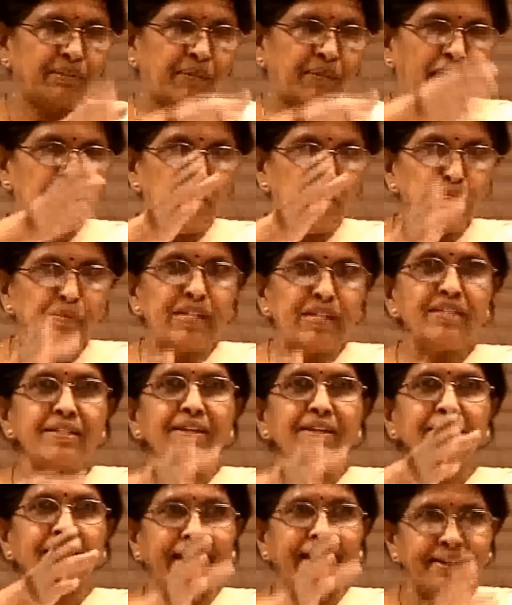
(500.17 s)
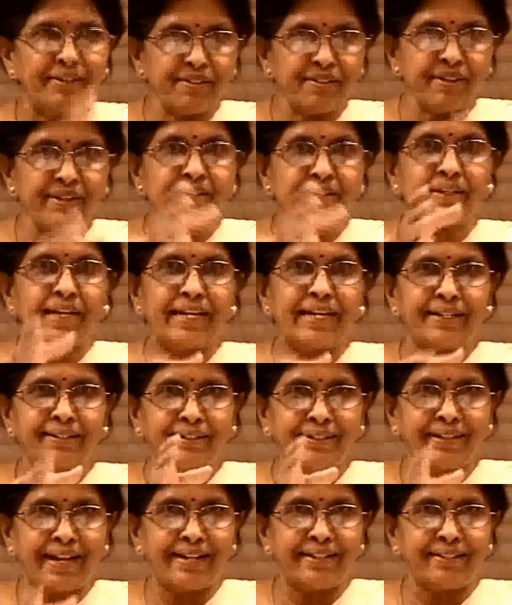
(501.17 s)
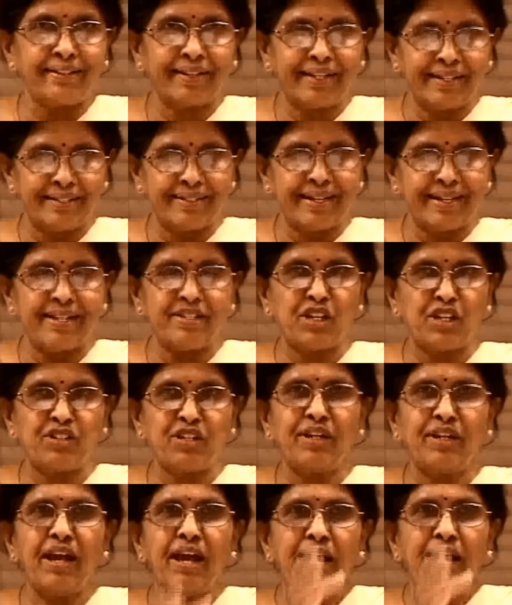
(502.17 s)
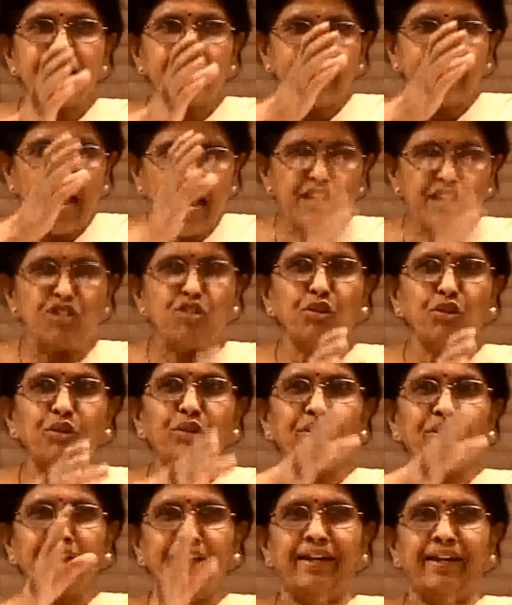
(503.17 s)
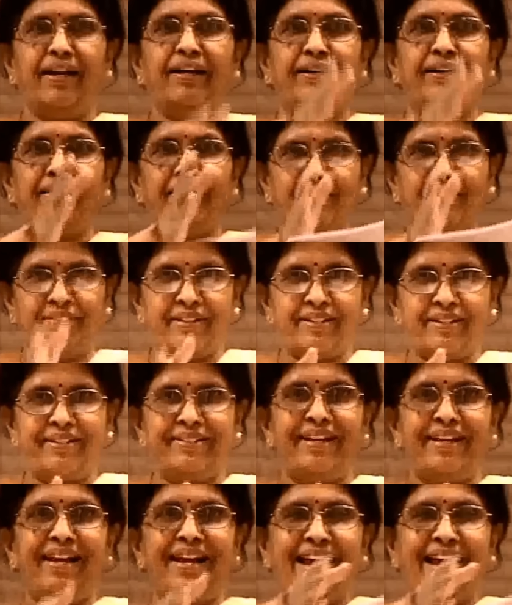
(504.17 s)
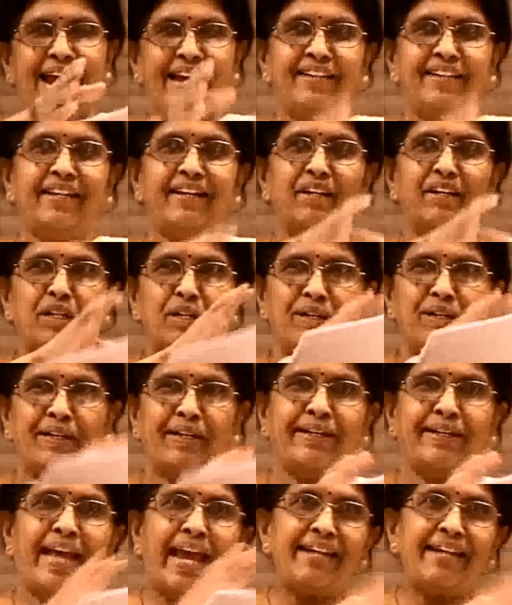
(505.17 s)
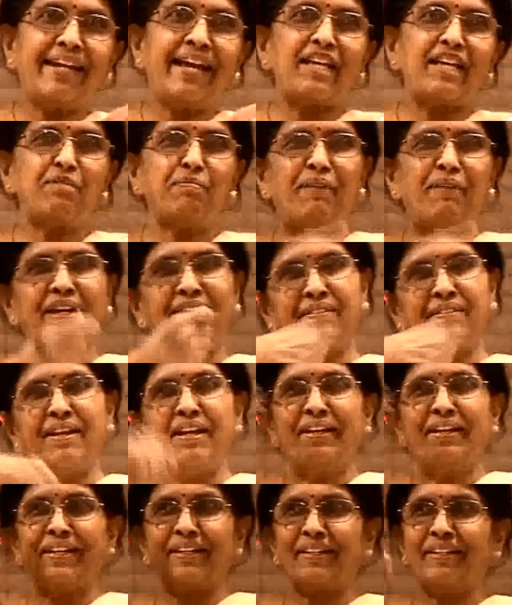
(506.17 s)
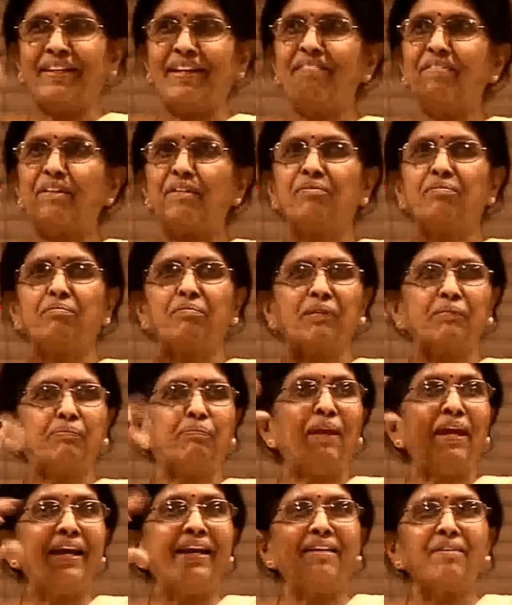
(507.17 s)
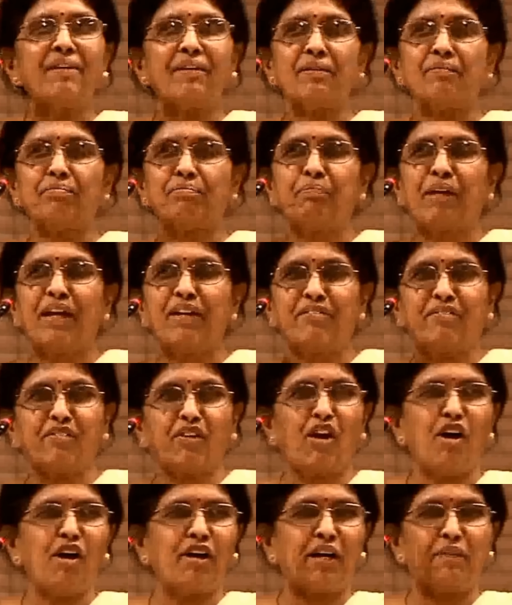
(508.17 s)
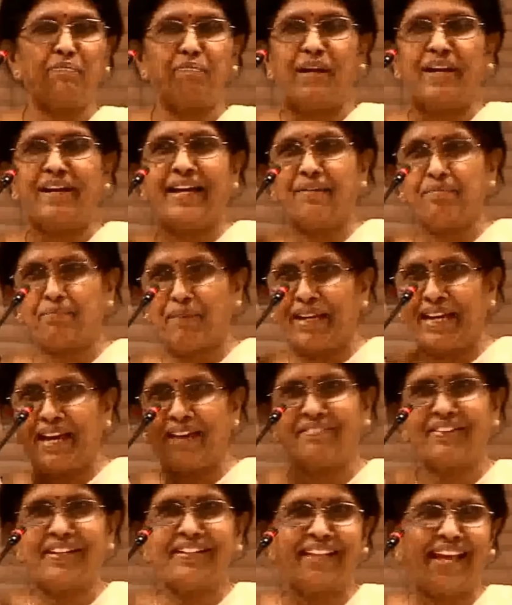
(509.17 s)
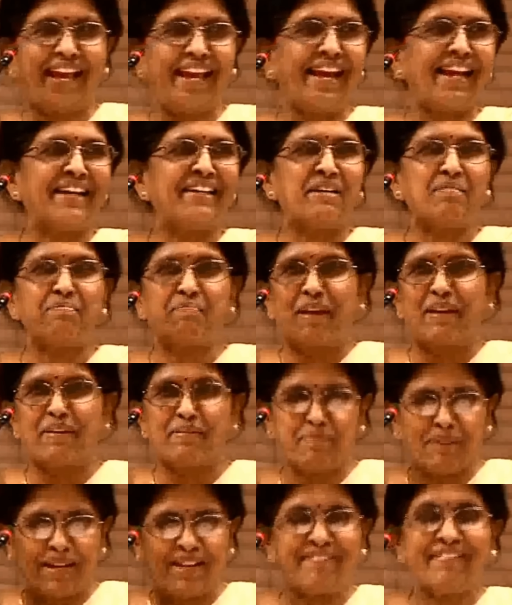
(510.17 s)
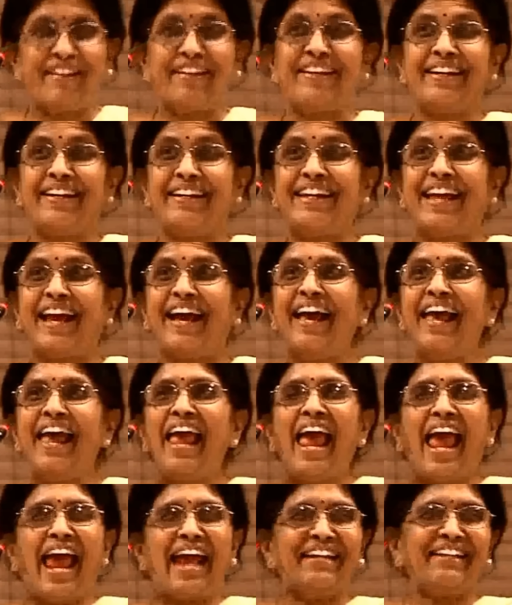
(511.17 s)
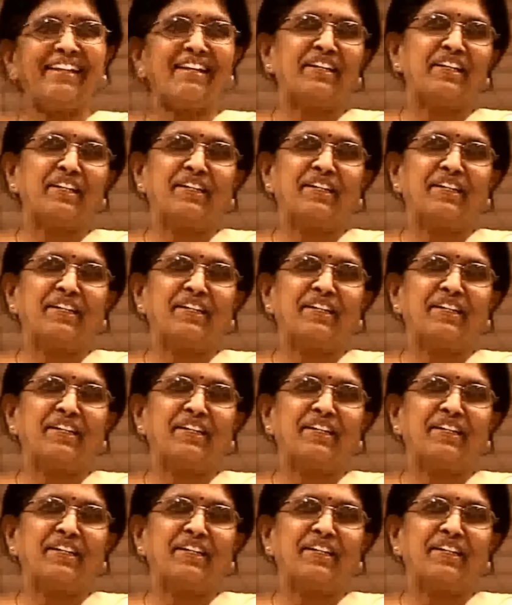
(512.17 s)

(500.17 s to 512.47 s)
animals characterization as though they are lovers. And the cat has been given pink frock and pink everything and the pink paraphernalia, and